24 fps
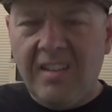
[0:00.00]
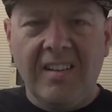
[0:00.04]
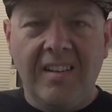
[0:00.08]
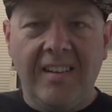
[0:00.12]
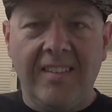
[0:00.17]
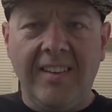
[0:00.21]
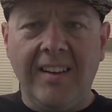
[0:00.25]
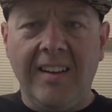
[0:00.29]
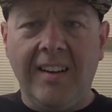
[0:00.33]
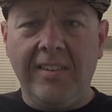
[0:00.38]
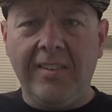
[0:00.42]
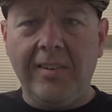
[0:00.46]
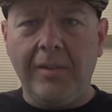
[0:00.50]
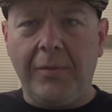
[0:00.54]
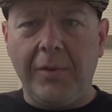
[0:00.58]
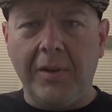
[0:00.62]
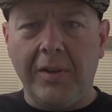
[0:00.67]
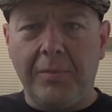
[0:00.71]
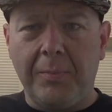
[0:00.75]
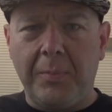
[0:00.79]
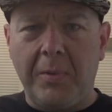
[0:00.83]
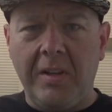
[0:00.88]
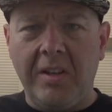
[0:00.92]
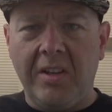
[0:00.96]
this thing actually
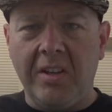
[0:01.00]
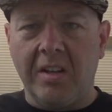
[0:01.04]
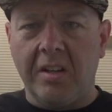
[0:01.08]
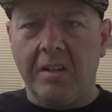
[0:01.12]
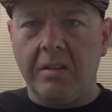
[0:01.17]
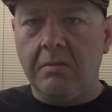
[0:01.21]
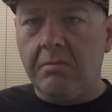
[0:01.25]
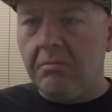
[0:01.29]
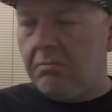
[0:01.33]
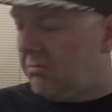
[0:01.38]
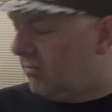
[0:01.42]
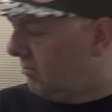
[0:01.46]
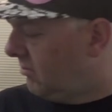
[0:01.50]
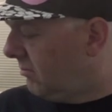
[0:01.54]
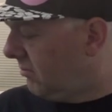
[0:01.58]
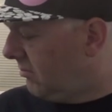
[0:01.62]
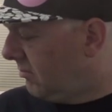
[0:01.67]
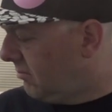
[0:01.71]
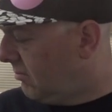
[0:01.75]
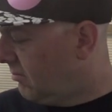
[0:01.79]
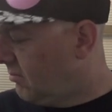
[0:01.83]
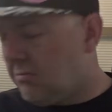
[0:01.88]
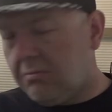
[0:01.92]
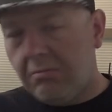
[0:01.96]
feels pretty good.
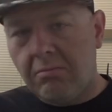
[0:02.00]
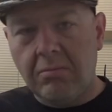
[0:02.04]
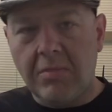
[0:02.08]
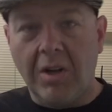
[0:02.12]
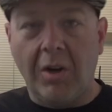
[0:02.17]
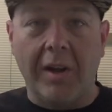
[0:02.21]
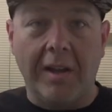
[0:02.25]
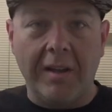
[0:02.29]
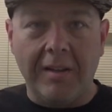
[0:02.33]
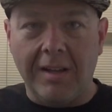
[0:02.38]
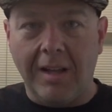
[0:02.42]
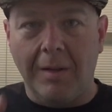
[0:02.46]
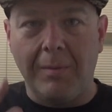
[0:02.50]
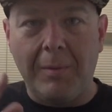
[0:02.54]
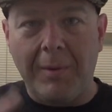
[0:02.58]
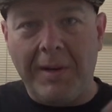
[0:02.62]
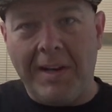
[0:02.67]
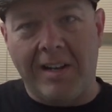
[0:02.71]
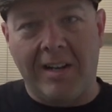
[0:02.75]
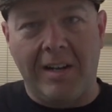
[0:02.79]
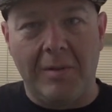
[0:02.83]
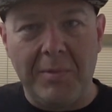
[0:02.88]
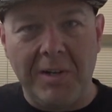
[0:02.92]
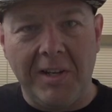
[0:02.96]
Okay, I'll be
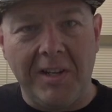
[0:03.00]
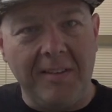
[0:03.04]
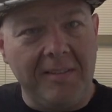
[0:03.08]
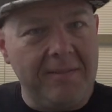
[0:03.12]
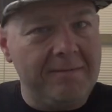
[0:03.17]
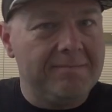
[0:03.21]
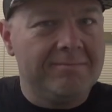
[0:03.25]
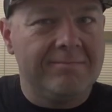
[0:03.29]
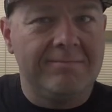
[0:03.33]
back in a bit.